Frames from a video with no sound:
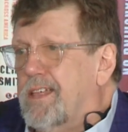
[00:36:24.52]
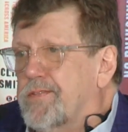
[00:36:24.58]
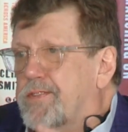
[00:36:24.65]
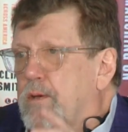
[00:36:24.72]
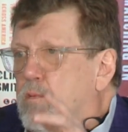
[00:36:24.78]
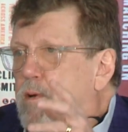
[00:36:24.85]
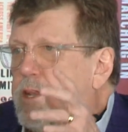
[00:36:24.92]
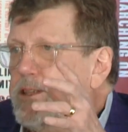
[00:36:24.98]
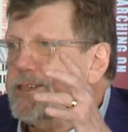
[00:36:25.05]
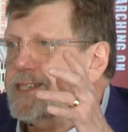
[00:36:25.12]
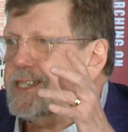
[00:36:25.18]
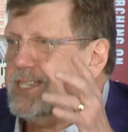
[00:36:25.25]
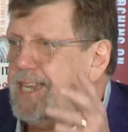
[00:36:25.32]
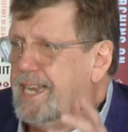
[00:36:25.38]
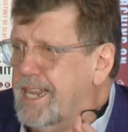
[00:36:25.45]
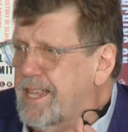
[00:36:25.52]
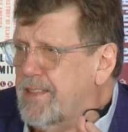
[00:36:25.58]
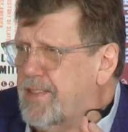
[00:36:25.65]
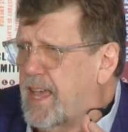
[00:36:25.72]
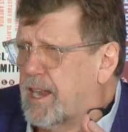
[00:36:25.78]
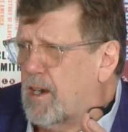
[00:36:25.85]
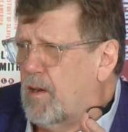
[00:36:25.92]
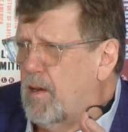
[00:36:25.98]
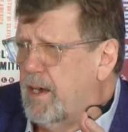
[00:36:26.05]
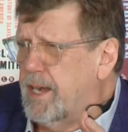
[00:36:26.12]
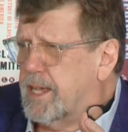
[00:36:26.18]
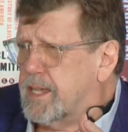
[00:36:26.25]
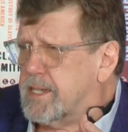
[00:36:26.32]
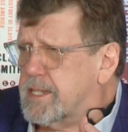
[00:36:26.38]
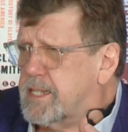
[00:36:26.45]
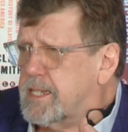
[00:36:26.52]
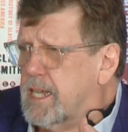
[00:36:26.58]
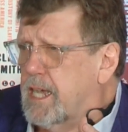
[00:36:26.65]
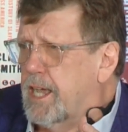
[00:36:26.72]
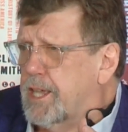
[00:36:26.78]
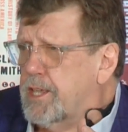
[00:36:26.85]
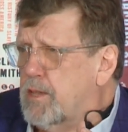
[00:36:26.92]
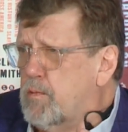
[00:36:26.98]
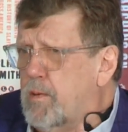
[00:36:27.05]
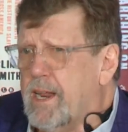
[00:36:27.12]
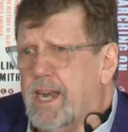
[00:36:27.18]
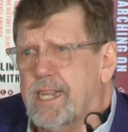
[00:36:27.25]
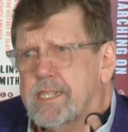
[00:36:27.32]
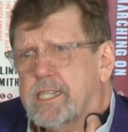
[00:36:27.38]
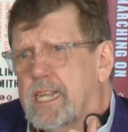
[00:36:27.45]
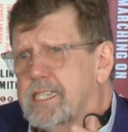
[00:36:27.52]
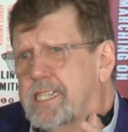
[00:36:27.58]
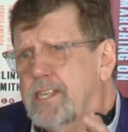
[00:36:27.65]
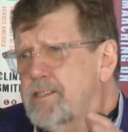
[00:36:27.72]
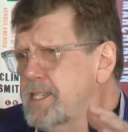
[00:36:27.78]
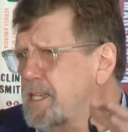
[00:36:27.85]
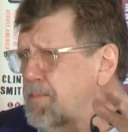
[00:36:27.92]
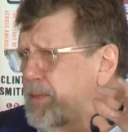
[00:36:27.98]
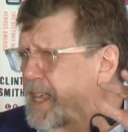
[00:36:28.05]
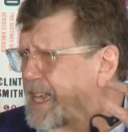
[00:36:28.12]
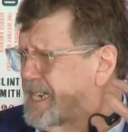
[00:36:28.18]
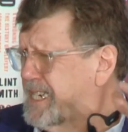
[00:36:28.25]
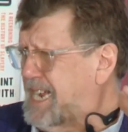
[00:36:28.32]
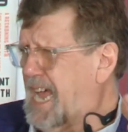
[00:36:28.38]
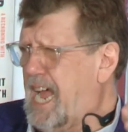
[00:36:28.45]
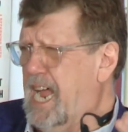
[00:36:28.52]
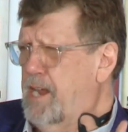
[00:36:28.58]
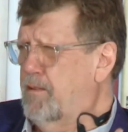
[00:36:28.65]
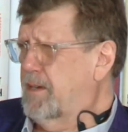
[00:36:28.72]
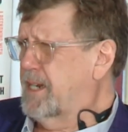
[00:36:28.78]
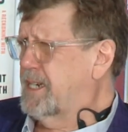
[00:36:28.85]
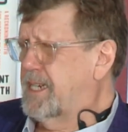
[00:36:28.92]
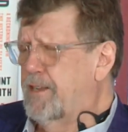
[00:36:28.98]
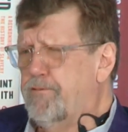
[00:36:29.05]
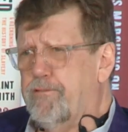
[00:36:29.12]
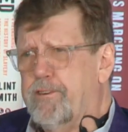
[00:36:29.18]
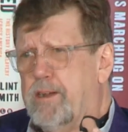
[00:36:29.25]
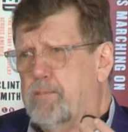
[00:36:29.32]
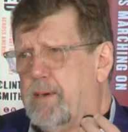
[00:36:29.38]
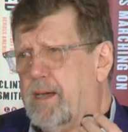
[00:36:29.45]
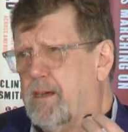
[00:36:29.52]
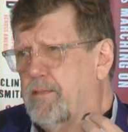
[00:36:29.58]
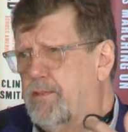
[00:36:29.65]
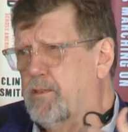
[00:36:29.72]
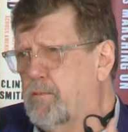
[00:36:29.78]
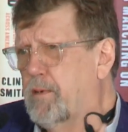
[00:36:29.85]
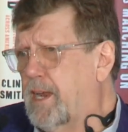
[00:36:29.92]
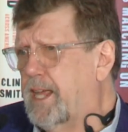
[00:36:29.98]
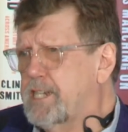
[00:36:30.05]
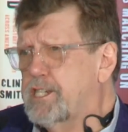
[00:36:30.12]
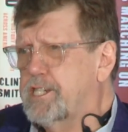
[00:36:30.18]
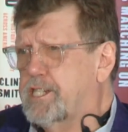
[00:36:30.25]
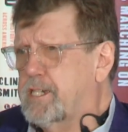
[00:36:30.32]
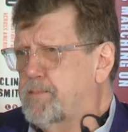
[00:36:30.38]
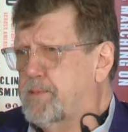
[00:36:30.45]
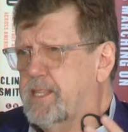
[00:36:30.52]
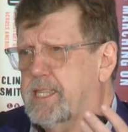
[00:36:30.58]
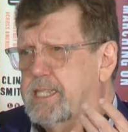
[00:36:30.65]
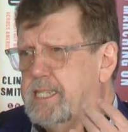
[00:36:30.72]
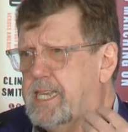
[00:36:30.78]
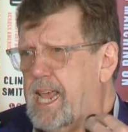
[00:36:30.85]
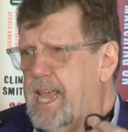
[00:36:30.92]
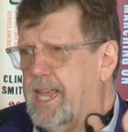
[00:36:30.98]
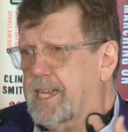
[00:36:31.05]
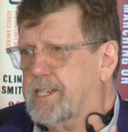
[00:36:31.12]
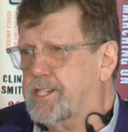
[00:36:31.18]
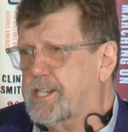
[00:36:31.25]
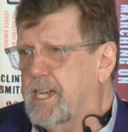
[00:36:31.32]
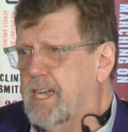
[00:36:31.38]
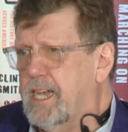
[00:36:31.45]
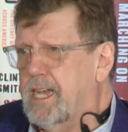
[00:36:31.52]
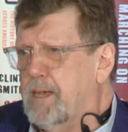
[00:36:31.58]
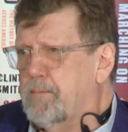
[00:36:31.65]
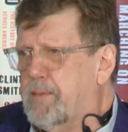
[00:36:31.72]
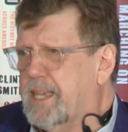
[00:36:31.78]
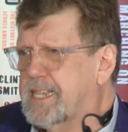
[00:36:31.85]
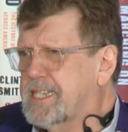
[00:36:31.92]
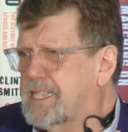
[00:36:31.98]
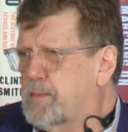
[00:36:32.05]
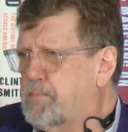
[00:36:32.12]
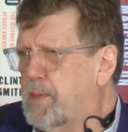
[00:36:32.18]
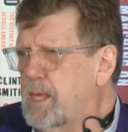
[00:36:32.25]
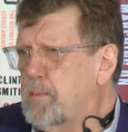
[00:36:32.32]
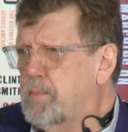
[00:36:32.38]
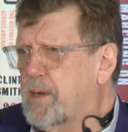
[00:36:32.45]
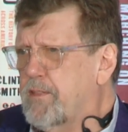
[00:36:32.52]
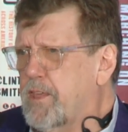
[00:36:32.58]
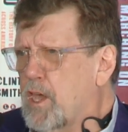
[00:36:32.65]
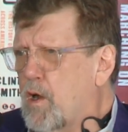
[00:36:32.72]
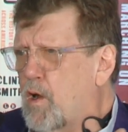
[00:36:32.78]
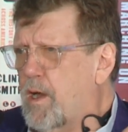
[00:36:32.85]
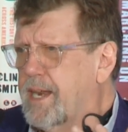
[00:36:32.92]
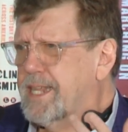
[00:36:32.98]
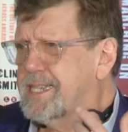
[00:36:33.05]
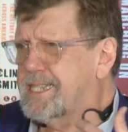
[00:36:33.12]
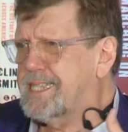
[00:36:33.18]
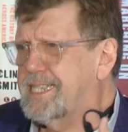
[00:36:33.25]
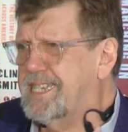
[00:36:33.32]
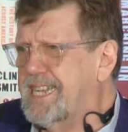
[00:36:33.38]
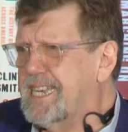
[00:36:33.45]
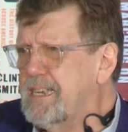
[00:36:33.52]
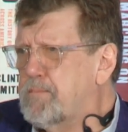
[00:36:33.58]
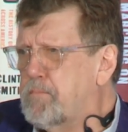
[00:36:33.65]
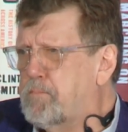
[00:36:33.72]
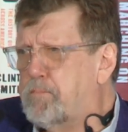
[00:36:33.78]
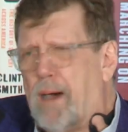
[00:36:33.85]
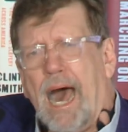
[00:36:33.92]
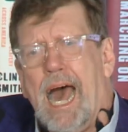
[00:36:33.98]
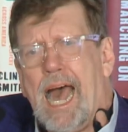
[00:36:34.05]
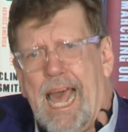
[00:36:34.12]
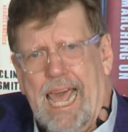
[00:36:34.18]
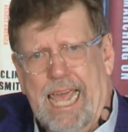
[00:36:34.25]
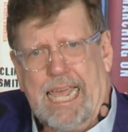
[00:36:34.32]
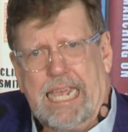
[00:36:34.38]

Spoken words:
that when you're sitting in that audience, you realize there's something entirely different about the relationship to the stage, because the people in the audience didn't buy